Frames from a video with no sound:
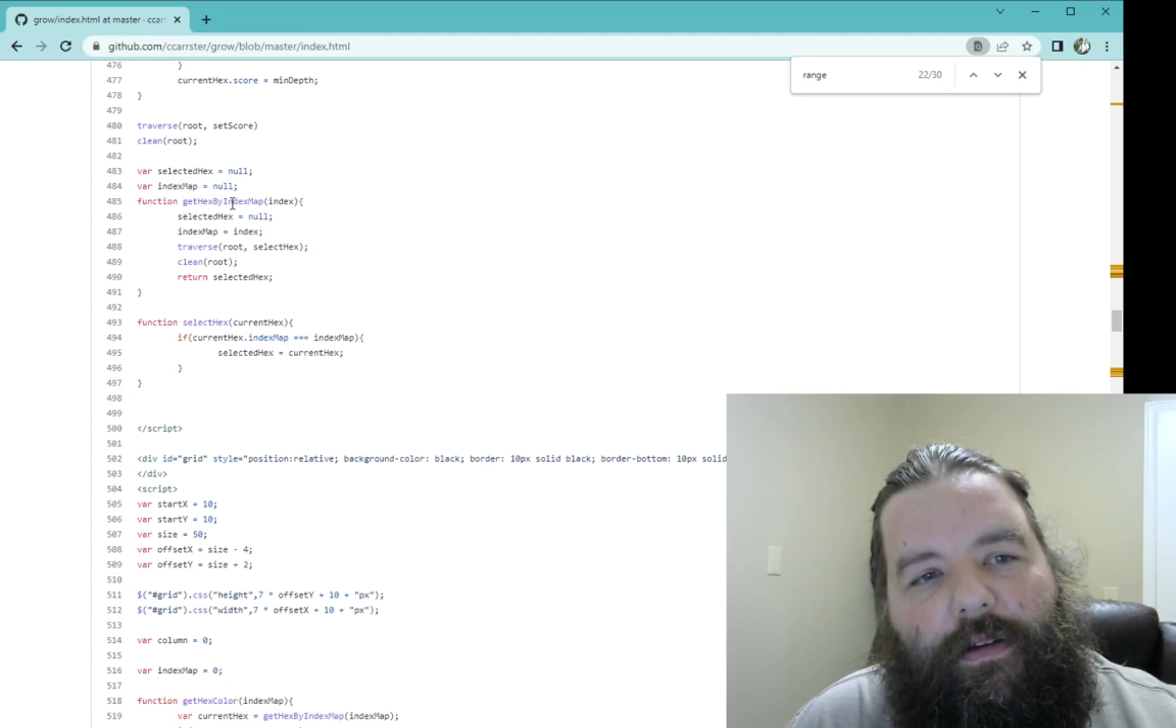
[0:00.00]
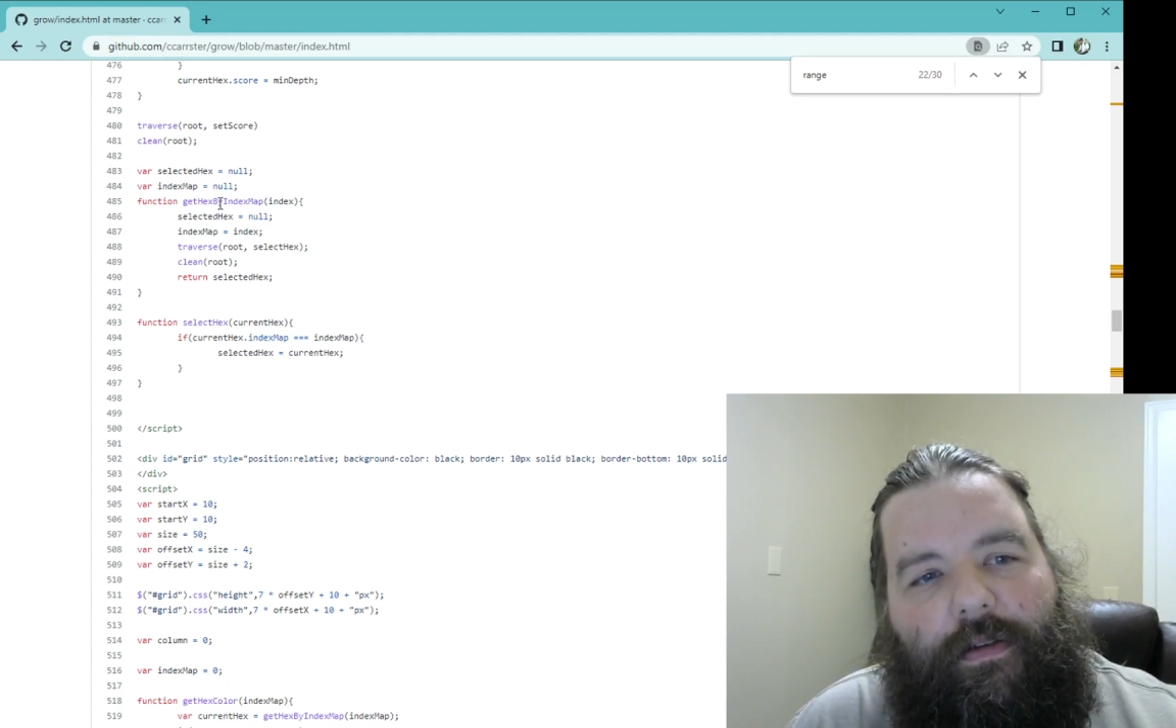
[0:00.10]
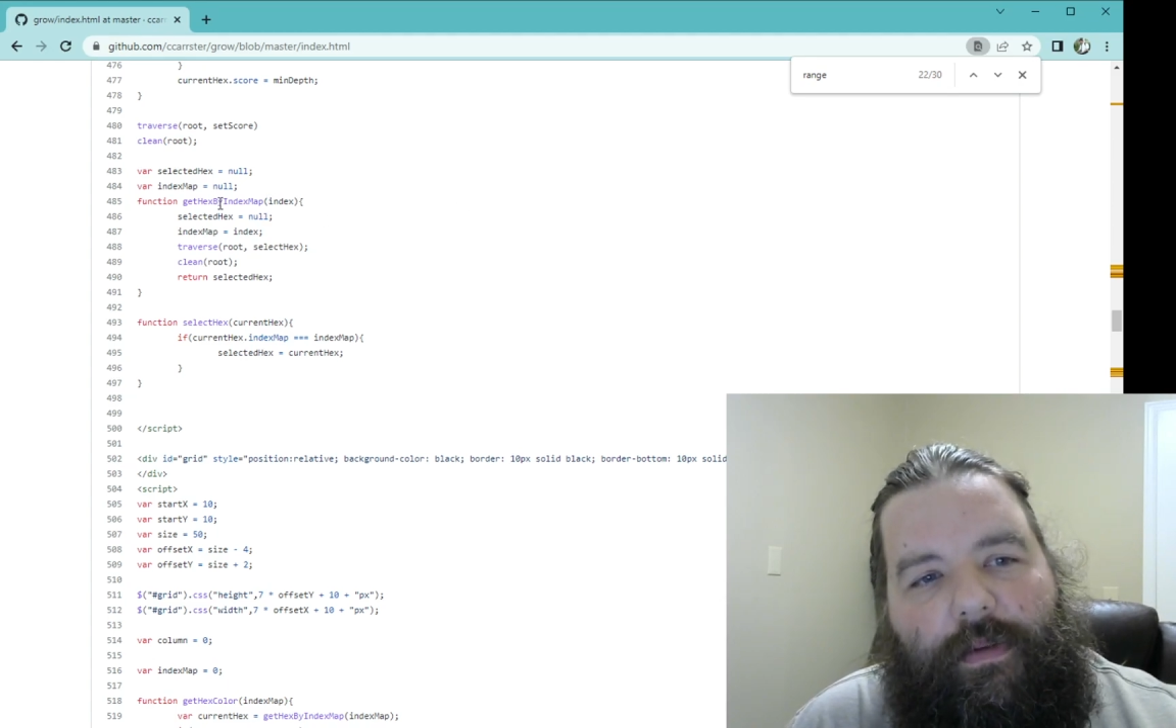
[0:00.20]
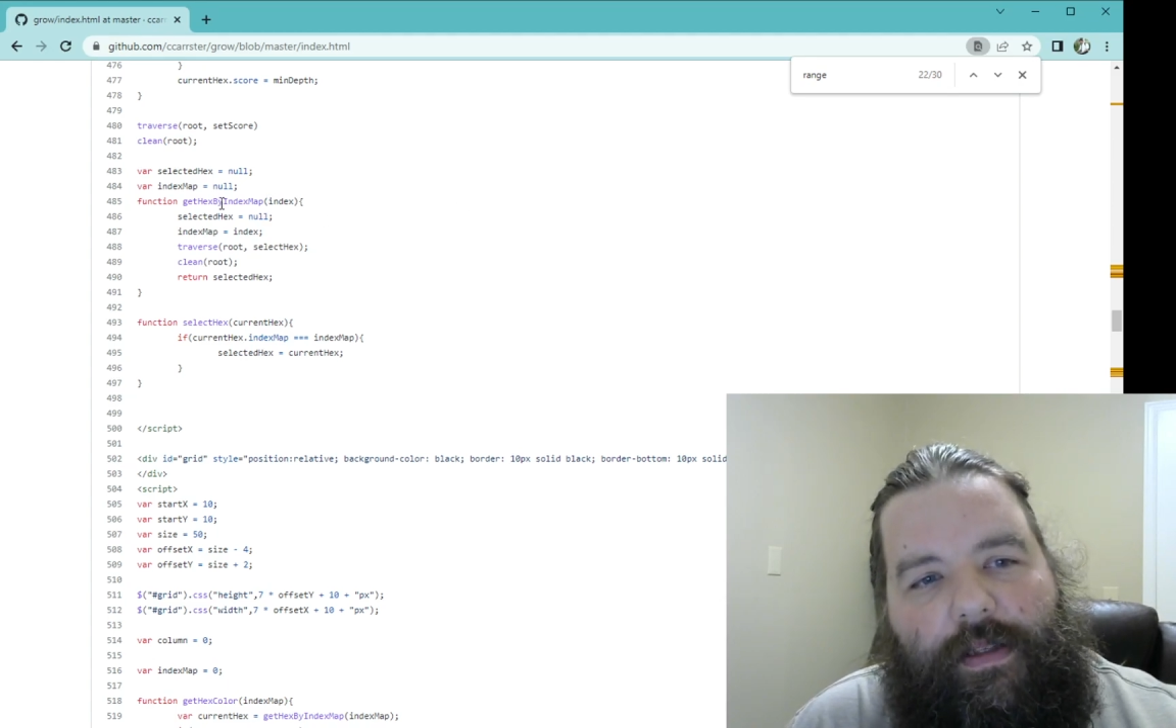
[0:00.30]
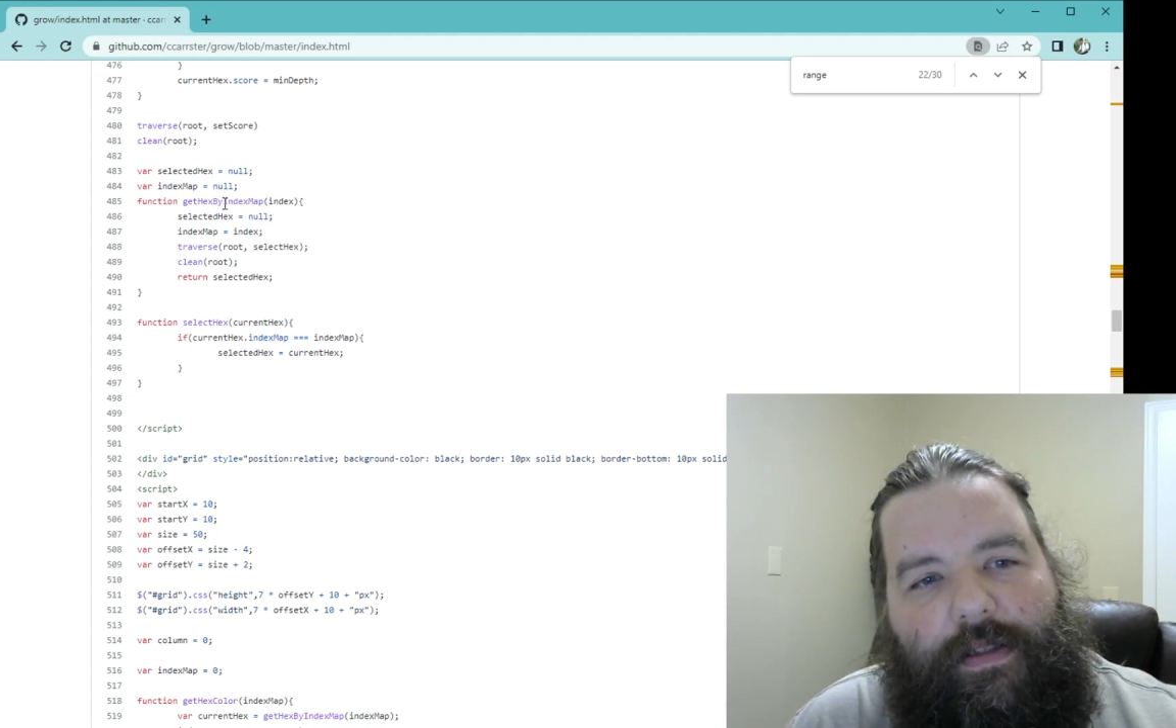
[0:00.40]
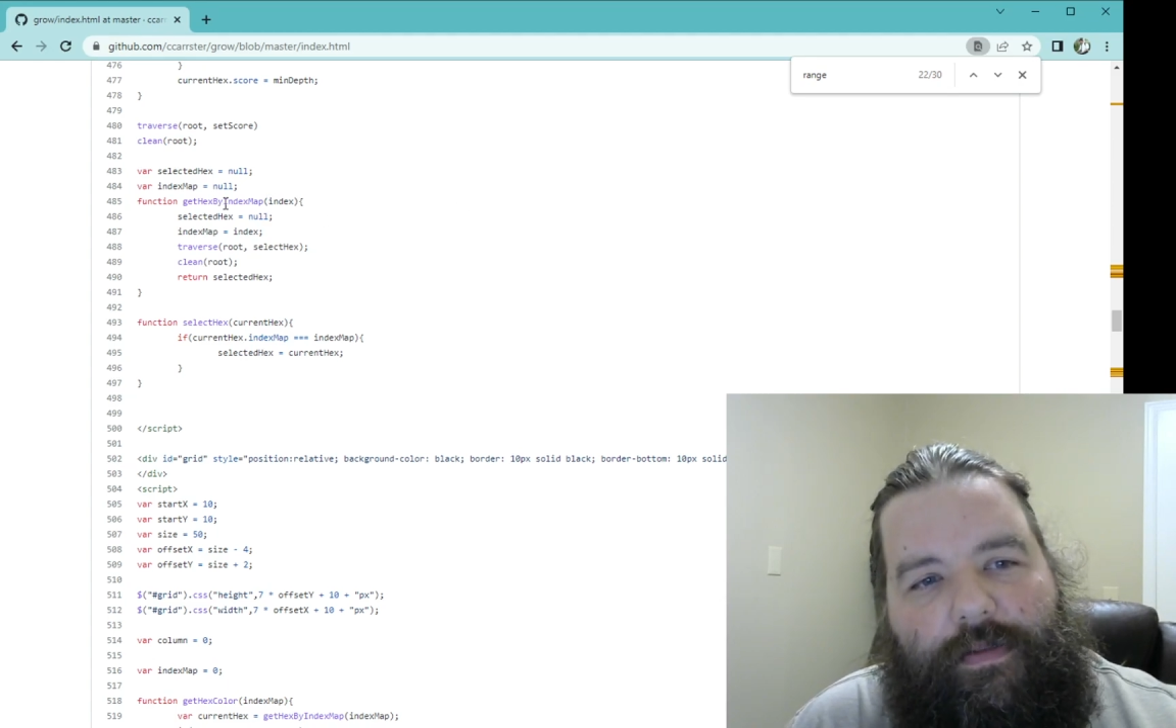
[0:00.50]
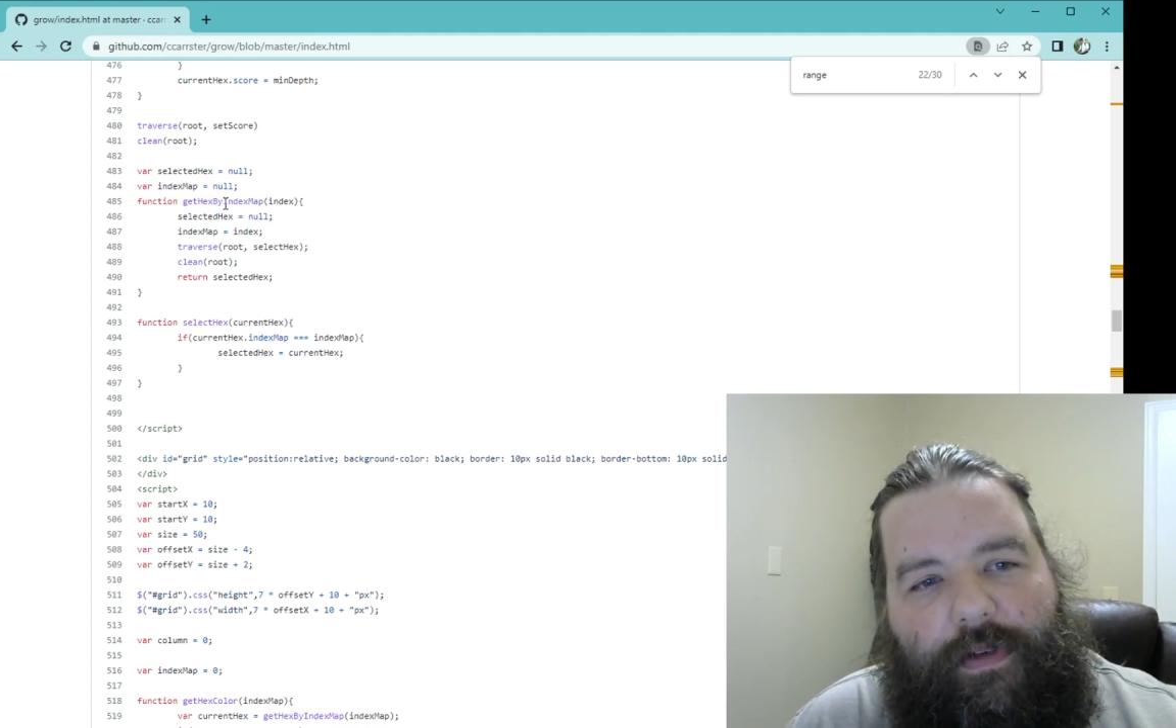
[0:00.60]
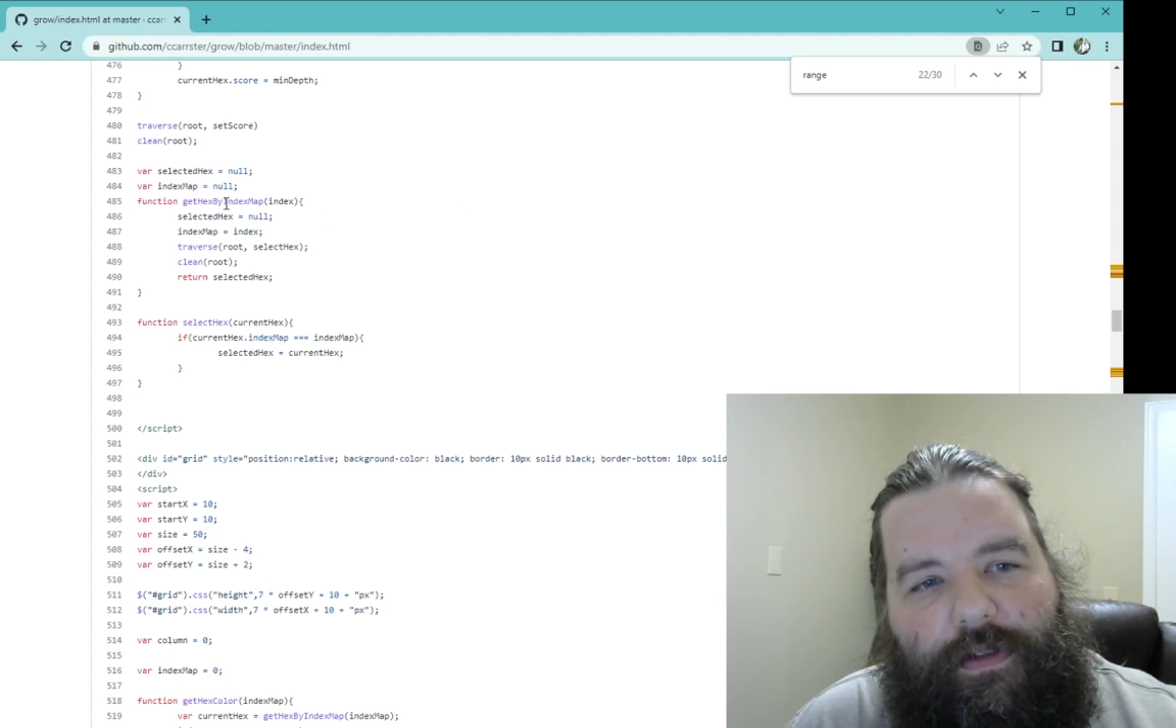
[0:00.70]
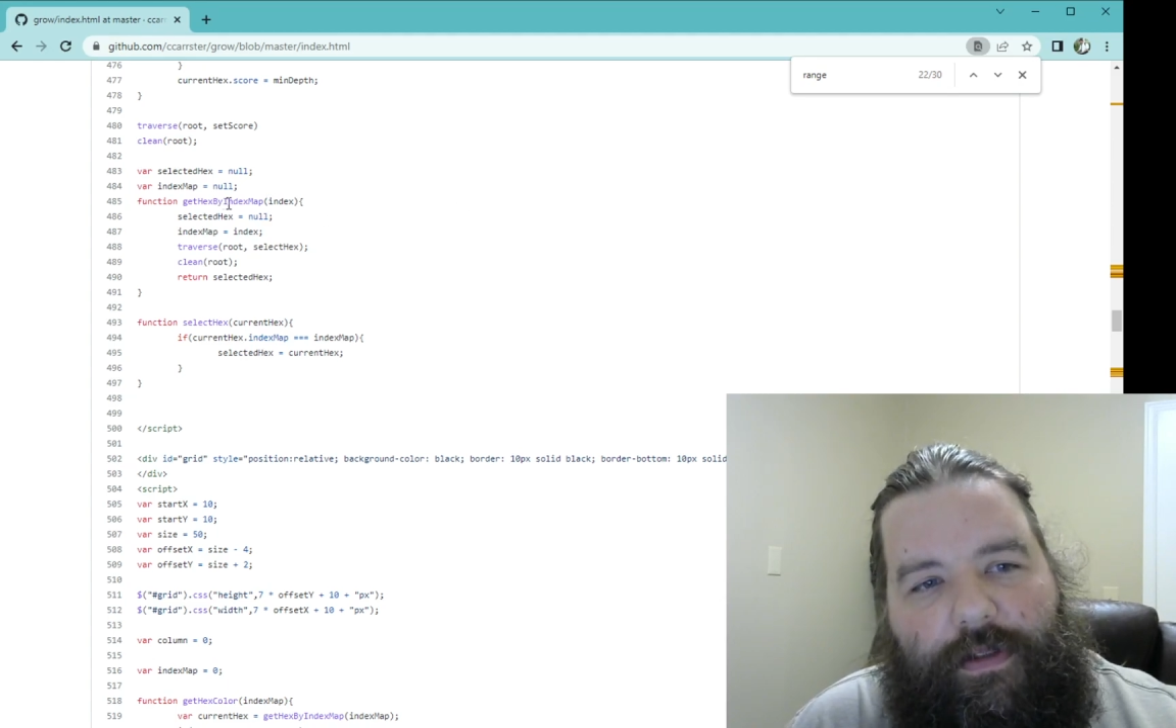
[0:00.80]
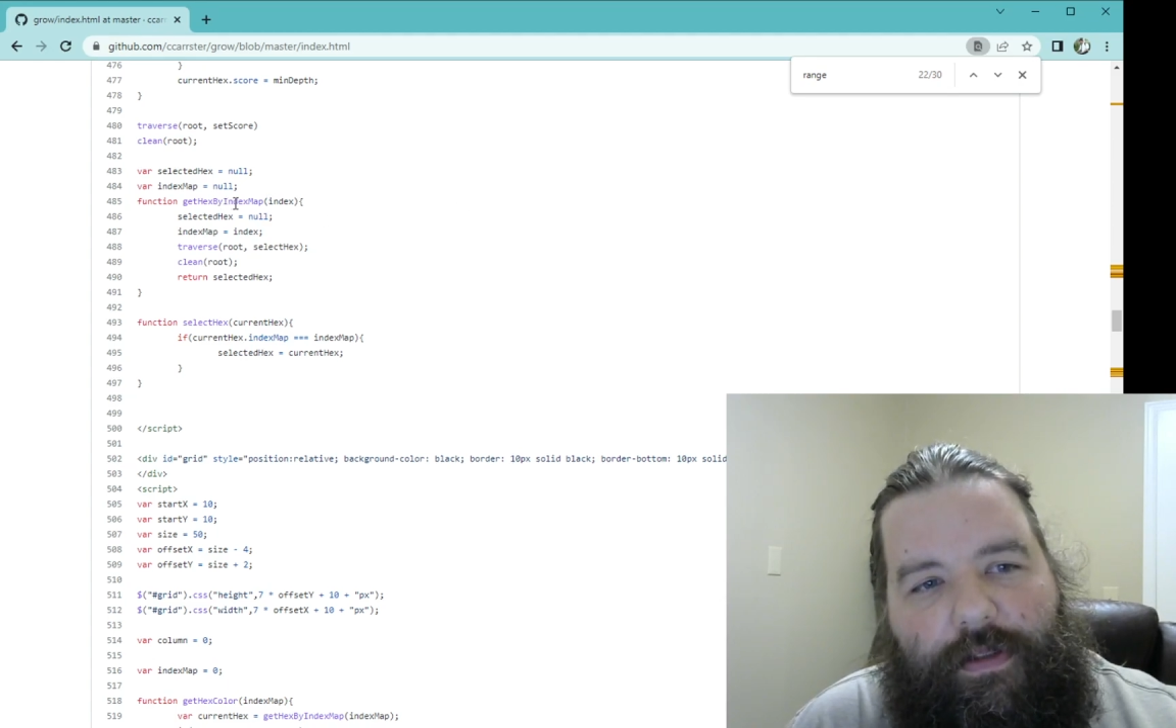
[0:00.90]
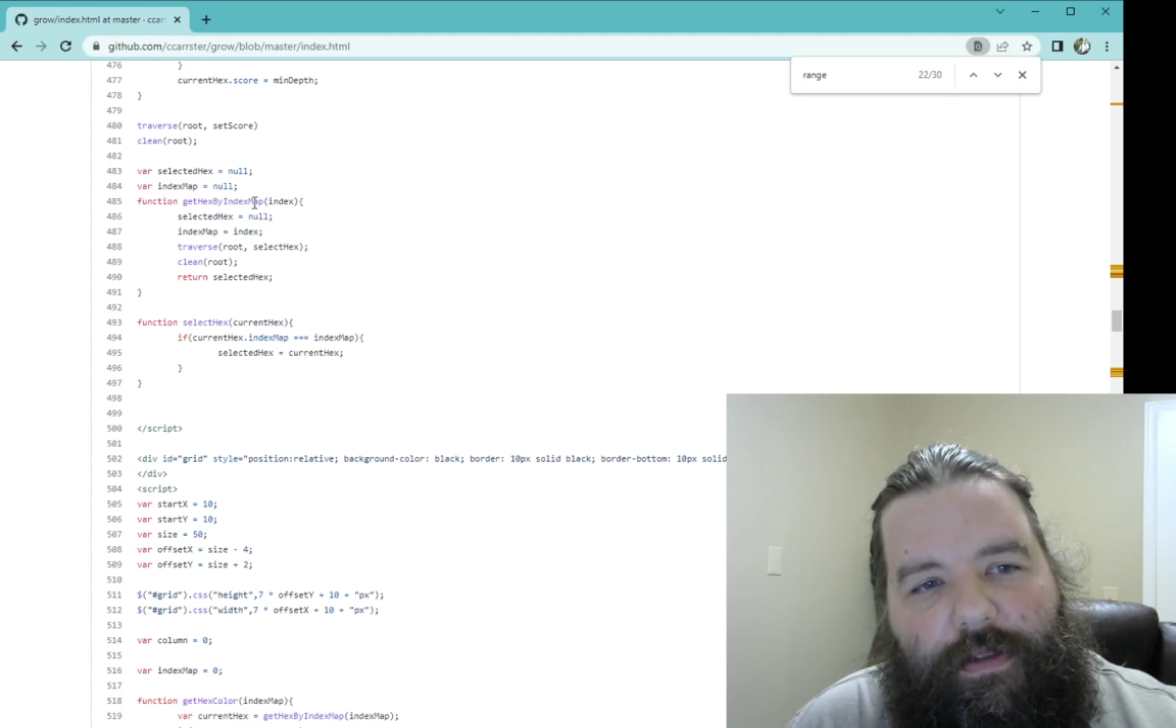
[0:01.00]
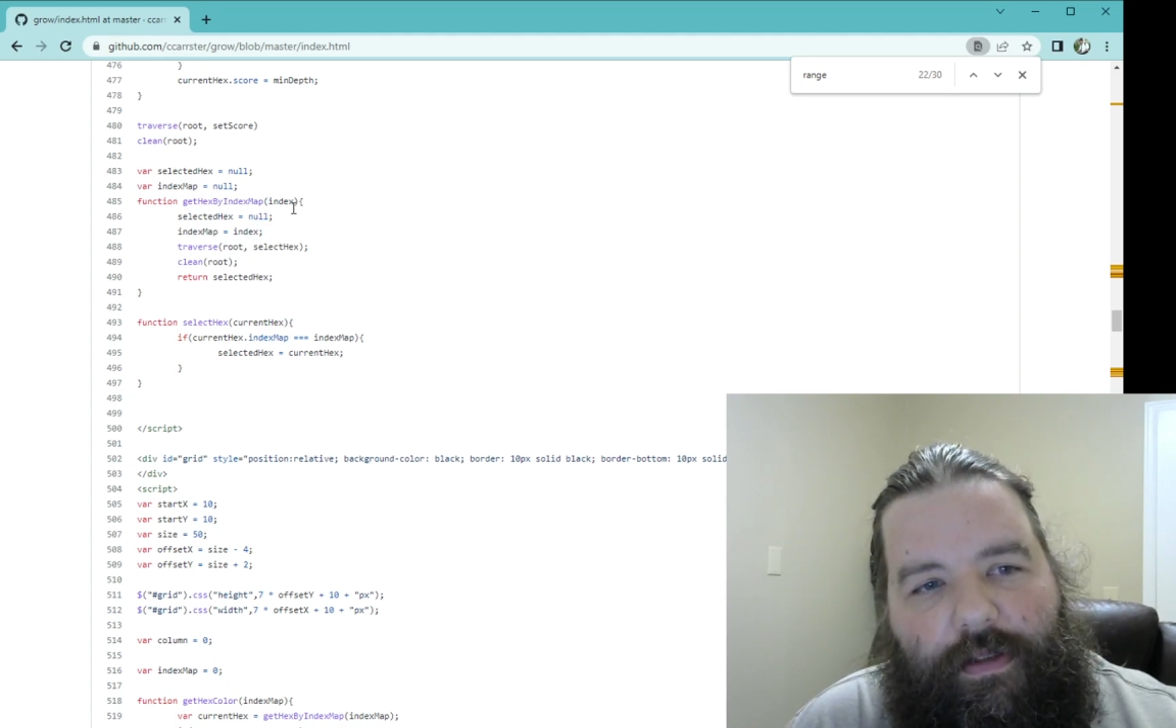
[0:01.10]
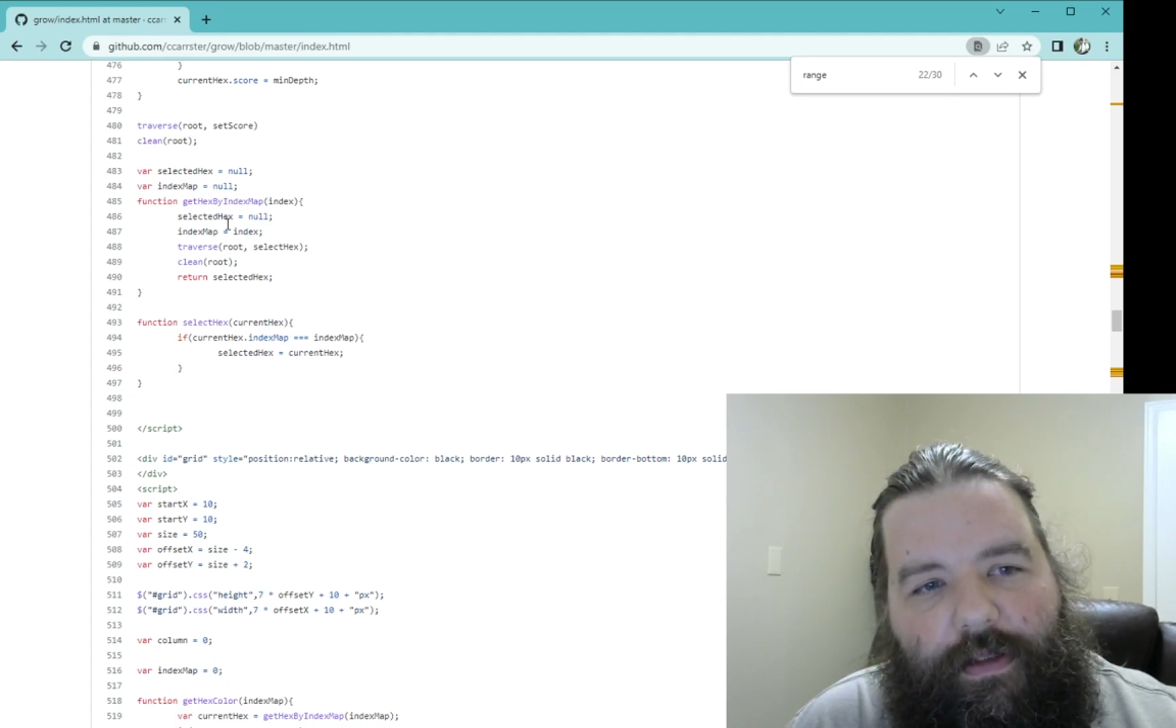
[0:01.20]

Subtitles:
with this function,